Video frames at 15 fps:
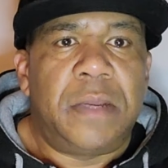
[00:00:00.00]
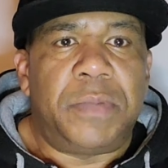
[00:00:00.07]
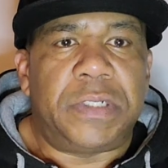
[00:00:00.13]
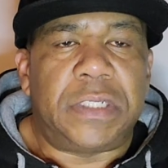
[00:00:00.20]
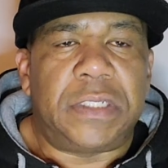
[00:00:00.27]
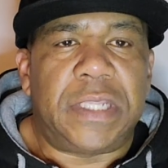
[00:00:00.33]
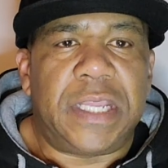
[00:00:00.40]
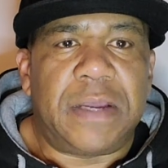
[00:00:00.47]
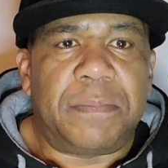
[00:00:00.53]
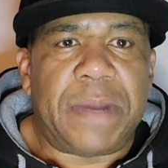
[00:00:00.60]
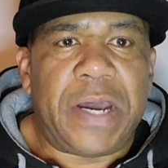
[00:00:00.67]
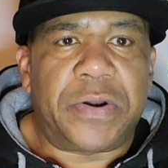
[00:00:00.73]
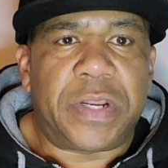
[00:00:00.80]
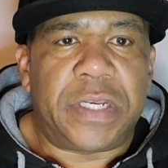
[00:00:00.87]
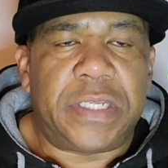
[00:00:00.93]
But the thing
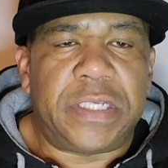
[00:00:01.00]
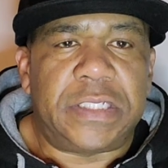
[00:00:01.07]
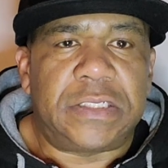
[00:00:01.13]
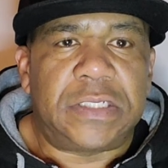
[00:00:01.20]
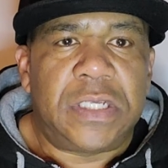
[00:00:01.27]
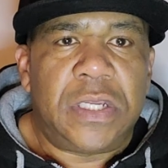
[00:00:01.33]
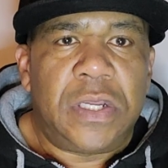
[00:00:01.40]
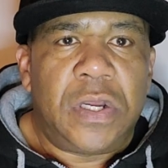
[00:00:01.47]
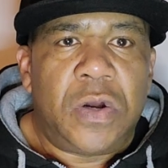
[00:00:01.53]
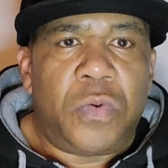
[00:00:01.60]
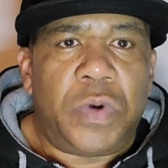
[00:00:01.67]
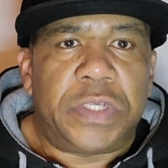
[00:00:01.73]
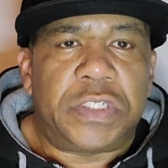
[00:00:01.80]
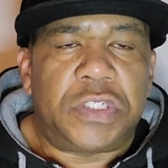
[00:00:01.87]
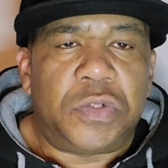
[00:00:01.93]
about it is,
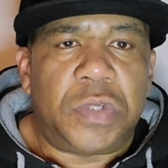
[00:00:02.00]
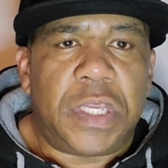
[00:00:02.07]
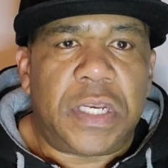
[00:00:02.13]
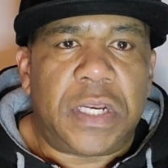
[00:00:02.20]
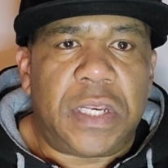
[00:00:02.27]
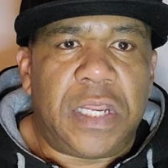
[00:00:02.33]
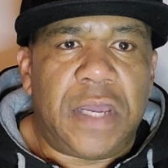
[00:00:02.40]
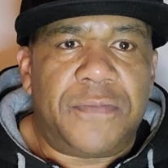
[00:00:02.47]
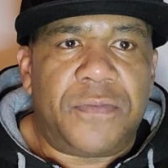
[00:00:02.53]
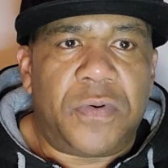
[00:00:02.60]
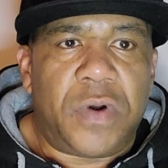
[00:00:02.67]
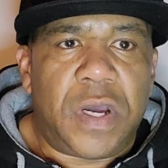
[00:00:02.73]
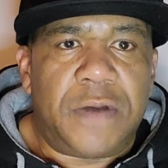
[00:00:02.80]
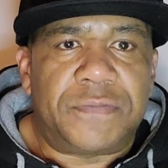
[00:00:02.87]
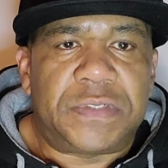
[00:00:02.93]
once you get a
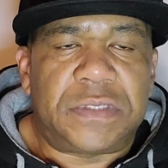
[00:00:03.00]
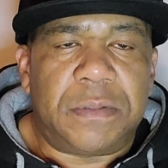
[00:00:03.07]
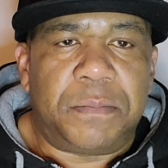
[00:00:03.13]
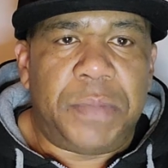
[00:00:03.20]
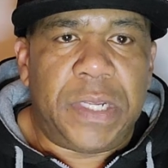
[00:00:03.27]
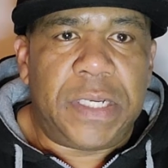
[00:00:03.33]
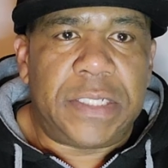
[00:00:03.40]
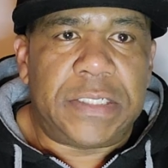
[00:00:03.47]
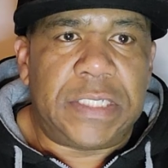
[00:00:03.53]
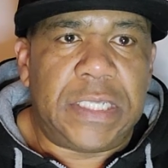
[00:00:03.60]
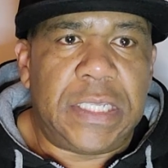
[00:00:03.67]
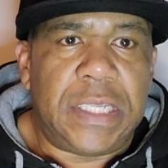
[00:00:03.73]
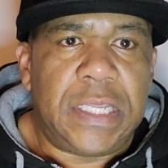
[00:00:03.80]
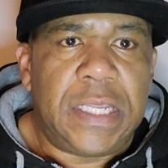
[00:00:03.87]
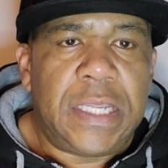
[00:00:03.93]
level of
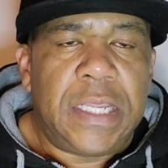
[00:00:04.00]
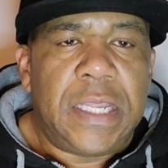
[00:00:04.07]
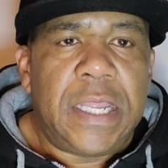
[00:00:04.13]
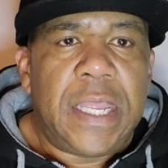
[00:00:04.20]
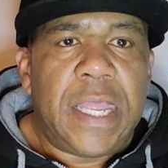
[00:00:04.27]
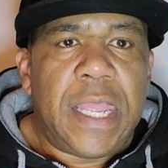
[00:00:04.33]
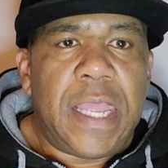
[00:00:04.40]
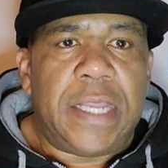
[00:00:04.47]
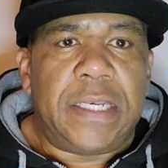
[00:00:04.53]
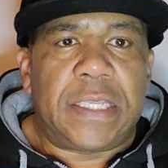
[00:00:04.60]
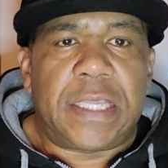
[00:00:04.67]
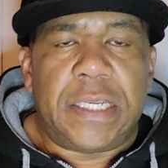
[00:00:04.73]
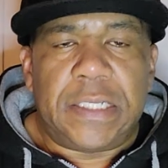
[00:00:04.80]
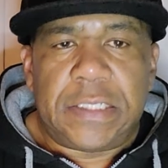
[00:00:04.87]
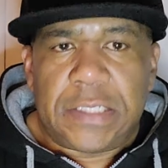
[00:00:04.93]
stability
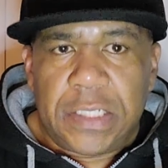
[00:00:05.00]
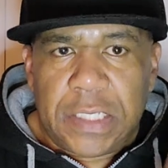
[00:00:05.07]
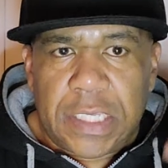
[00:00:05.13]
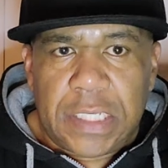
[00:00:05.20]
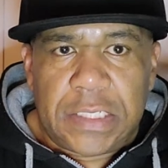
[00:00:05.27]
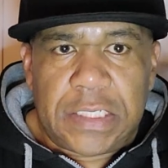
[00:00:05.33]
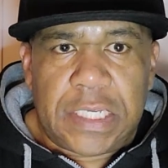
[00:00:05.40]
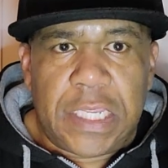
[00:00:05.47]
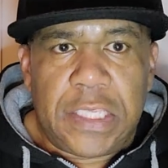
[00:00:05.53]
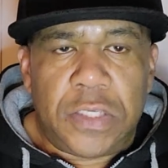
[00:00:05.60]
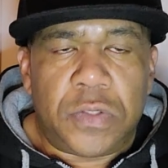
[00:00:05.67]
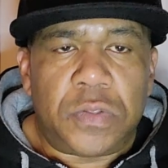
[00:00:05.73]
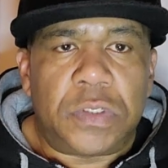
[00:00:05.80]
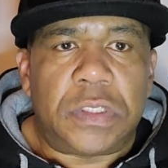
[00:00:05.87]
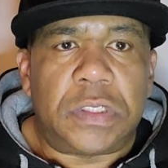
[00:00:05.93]
and to
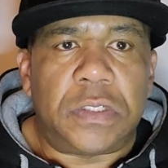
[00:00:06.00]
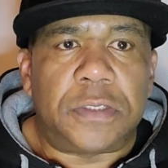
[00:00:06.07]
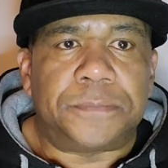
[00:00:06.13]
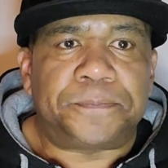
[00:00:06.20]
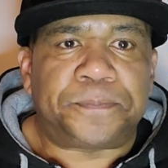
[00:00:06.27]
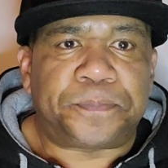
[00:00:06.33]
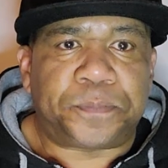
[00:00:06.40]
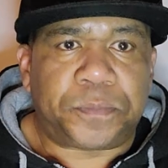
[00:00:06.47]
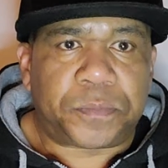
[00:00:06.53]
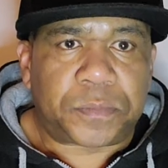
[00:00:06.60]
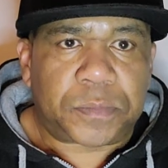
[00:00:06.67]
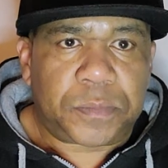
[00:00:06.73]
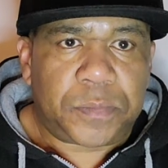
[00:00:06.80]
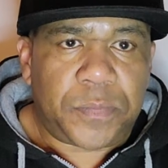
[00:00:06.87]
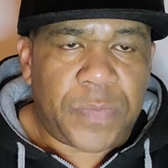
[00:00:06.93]
continue to
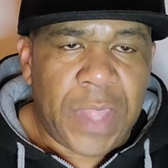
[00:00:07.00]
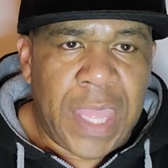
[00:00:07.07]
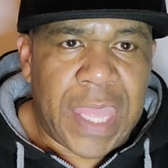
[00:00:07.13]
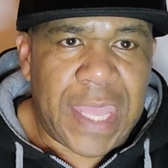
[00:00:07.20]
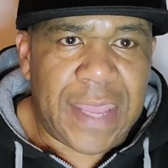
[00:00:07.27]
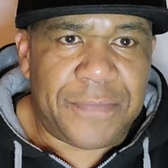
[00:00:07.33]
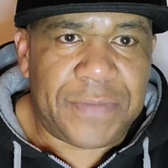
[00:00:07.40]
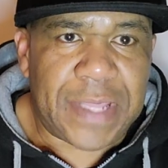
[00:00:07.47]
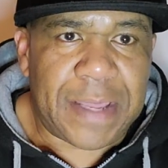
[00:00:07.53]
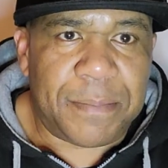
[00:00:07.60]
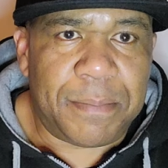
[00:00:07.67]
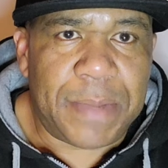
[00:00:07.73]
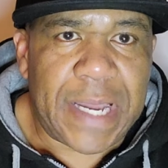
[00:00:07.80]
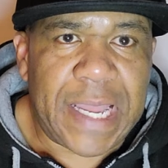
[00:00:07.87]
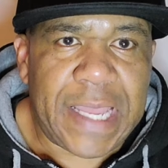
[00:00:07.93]
have
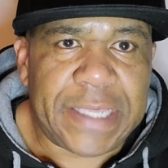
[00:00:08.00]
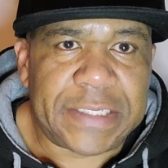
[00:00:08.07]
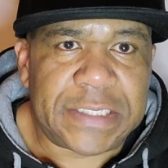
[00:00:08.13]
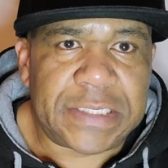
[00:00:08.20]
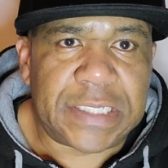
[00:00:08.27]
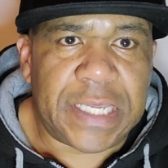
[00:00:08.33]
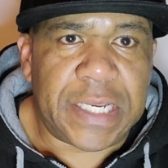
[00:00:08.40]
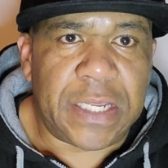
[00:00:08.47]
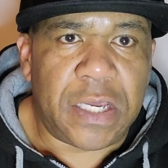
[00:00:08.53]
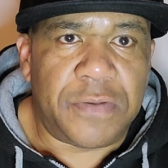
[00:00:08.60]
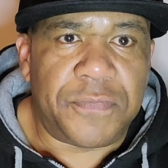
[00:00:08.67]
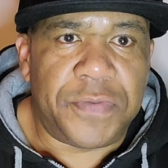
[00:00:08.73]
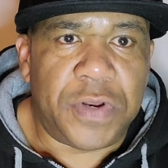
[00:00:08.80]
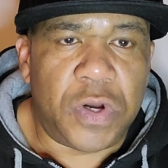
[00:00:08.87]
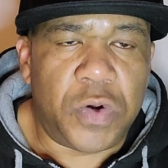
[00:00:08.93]
that mindset
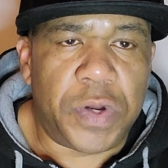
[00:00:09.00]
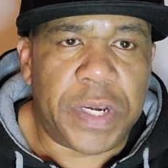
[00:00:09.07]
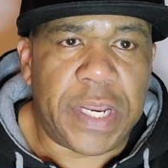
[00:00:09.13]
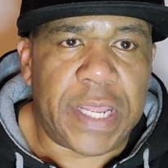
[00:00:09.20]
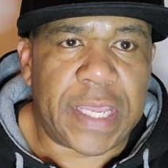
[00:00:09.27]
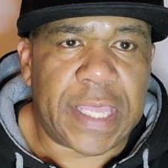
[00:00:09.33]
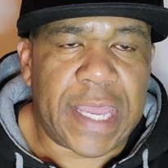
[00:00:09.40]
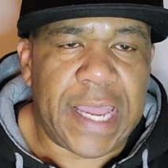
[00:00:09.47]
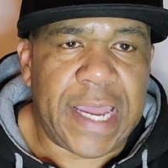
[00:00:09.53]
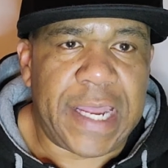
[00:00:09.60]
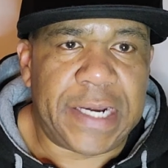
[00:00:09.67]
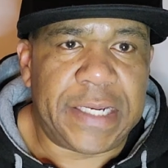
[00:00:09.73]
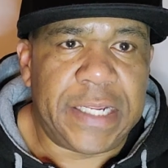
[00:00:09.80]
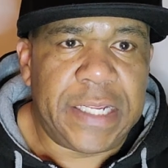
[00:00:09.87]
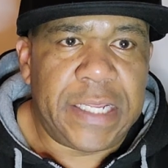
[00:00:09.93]
of knowing that
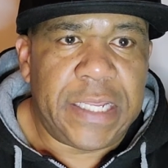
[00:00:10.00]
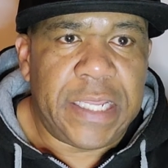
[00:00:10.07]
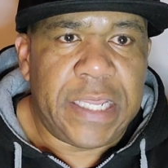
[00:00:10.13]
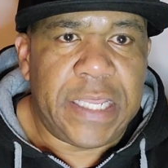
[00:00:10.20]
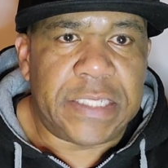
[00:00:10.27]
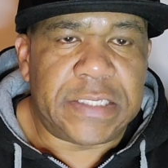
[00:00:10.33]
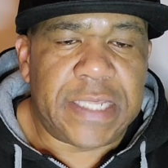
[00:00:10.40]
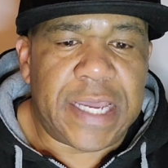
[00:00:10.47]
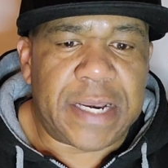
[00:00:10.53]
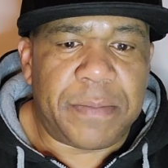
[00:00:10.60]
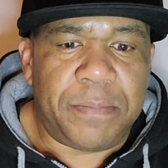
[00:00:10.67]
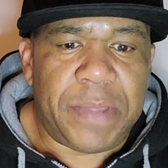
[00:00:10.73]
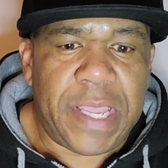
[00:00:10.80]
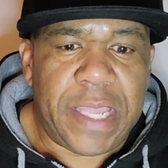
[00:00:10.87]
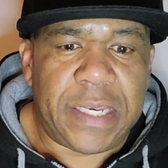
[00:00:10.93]
God is not
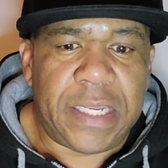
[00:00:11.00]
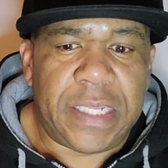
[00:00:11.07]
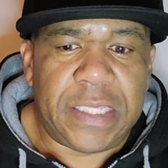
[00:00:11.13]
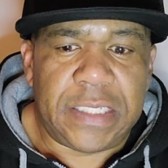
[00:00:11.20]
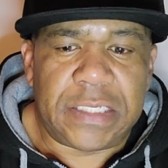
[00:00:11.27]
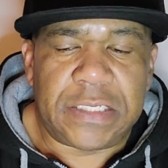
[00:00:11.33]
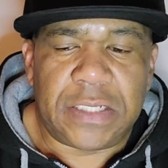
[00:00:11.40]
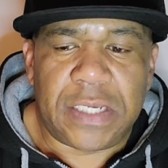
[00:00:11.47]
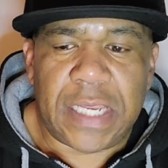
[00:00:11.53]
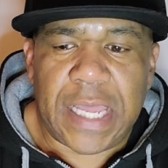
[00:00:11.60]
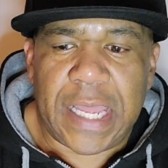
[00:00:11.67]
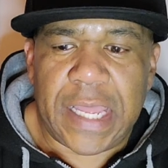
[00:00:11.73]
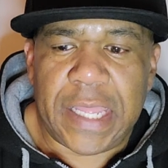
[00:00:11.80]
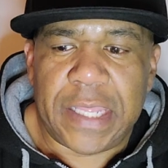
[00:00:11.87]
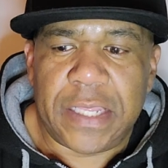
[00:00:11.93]
a man that he shall
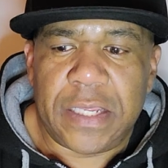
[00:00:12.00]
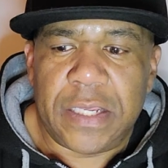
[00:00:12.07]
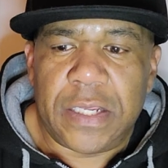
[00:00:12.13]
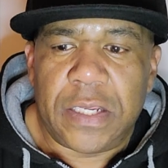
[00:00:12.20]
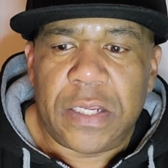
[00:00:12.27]
lie,